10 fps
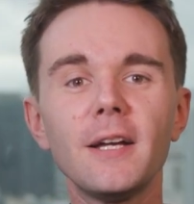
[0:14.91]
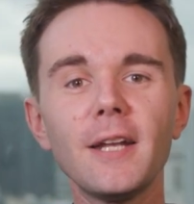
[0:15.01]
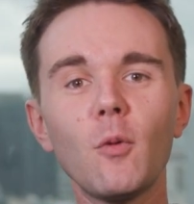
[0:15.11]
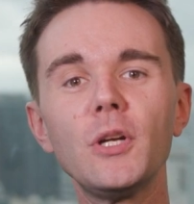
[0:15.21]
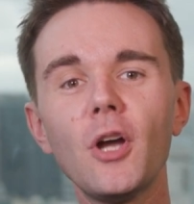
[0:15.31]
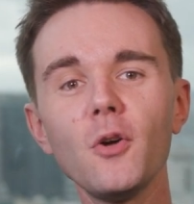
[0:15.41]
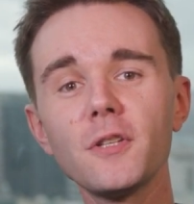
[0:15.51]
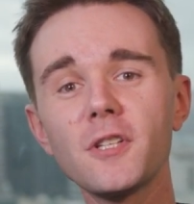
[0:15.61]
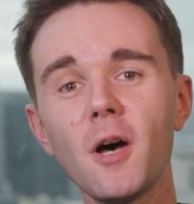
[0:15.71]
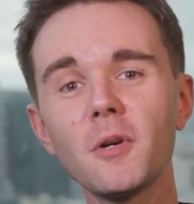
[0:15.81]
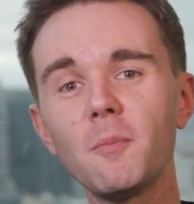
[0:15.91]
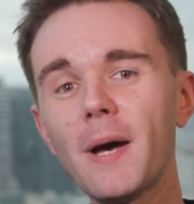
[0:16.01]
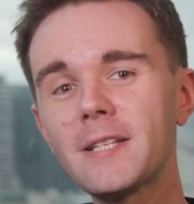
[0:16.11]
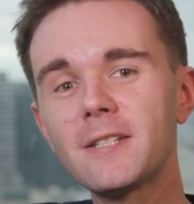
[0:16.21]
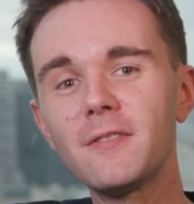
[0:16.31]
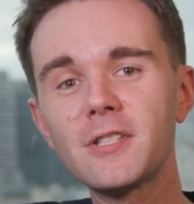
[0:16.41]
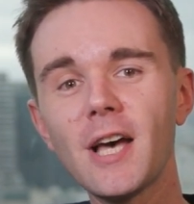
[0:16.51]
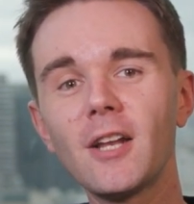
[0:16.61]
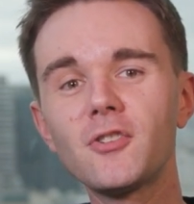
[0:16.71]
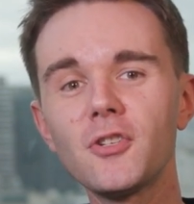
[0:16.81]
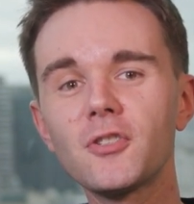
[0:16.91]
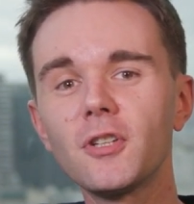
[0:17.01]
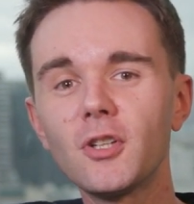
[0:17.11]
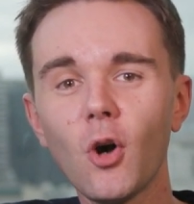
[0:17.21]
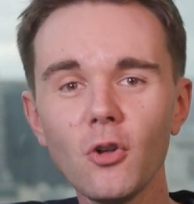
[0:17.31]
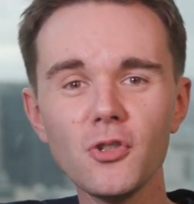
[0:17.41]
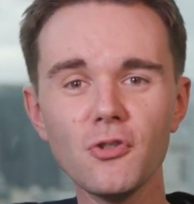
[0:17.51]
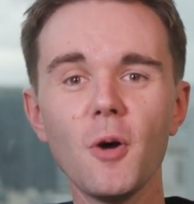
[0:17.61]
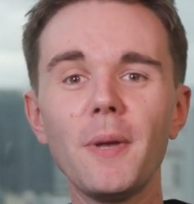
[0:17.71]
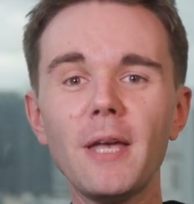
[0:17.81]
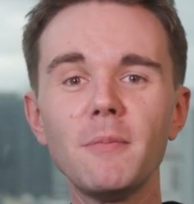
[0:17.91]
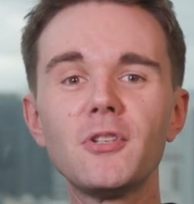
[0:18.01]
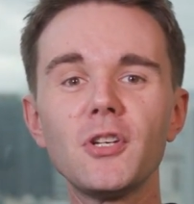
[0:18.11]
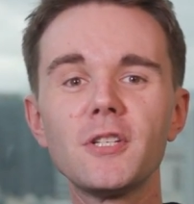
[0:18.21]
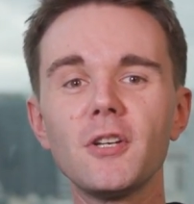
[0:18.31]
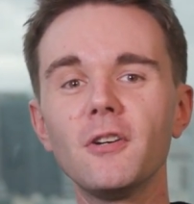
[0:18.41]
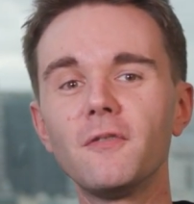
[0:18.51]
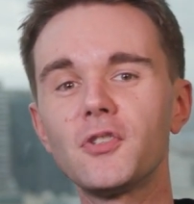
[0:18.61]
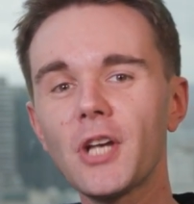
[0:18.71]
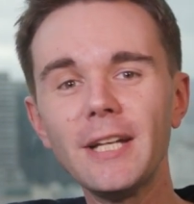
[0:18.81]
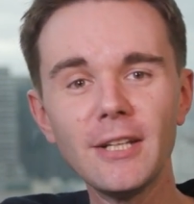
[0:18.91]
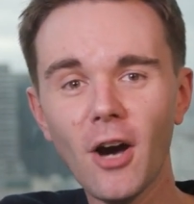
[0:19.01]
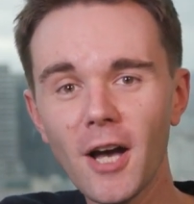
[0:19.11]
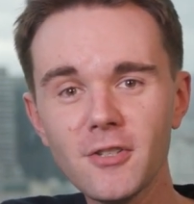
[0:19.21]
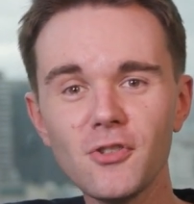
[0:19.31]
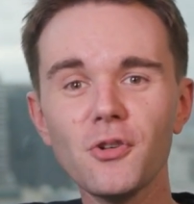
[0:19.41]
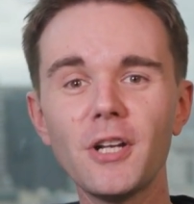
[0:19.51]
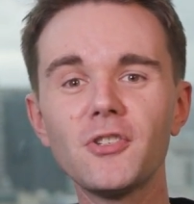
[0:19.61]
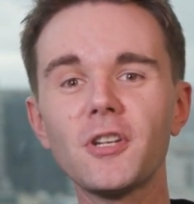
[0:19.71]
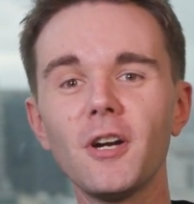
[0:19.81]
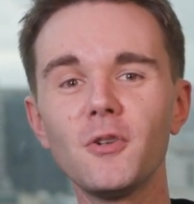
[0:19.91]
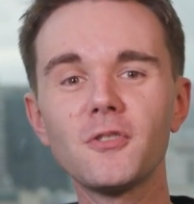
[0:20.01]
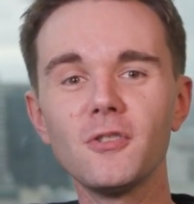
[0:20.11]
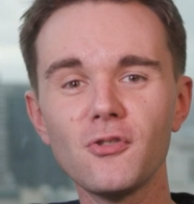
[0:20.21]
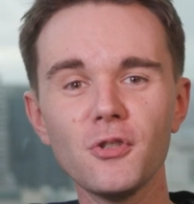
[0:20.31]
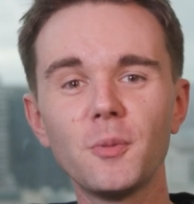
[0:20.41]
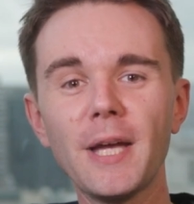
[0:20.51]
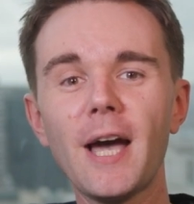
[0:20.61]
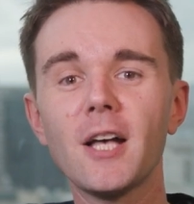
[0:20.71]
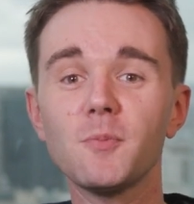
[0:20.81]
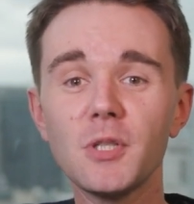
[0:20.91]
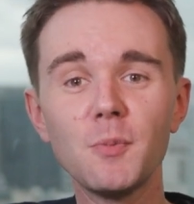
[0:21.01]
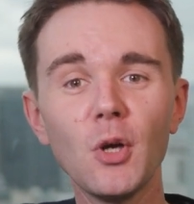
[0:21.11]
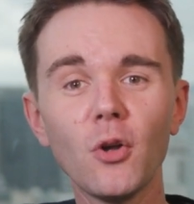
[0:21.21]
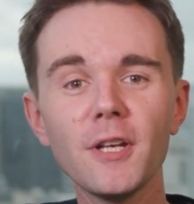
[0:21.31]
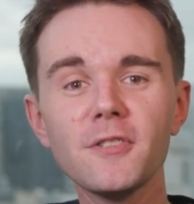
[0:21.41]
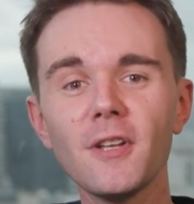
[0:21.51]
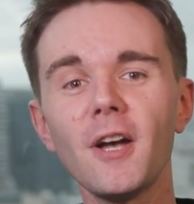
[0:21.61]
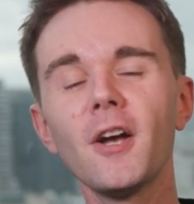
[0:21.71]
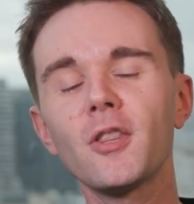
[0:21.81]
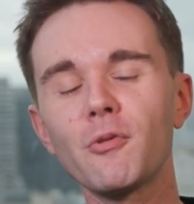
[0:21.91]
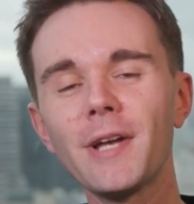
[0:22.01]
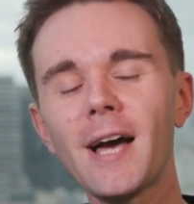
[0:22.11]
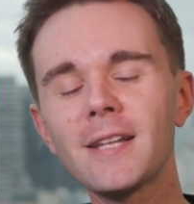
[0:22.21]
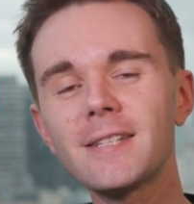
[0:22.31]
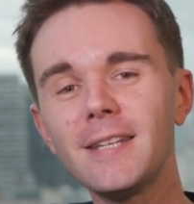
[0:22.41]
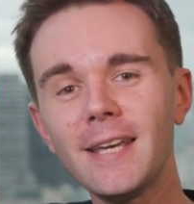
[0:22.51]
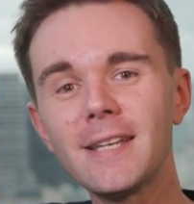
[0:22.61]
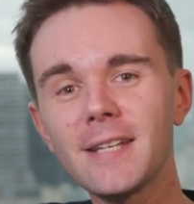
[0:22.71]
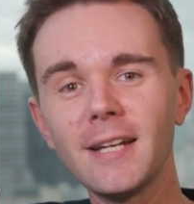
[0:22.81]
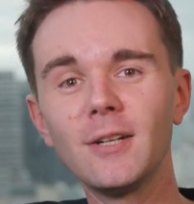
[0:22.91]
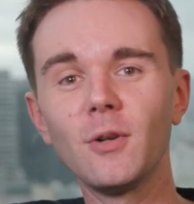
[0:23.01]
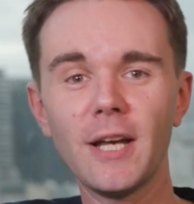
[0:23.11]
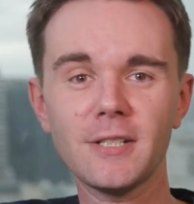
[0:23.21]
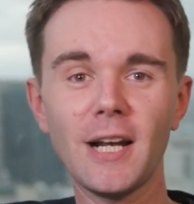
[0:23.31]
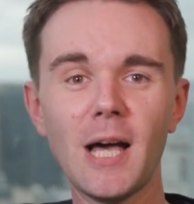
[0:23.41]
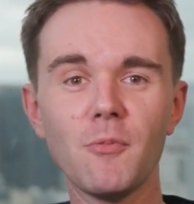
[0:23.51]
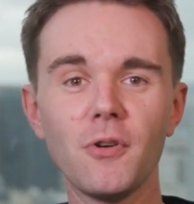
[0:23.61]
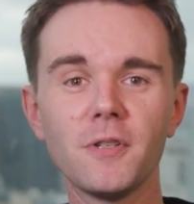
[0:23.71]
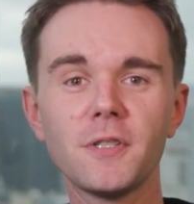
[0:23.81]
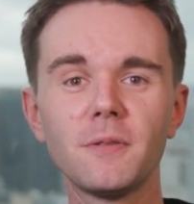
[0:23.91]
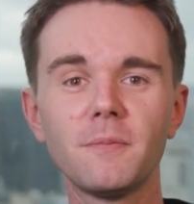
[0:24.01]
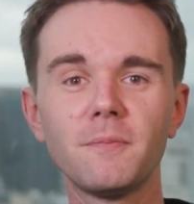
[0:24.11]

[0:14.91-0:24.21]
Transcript: Now we know the term competitive intelligence can conjure up images of shady guys in trench coats and trilby hats, but to be honest, the reality is a little less glamorous.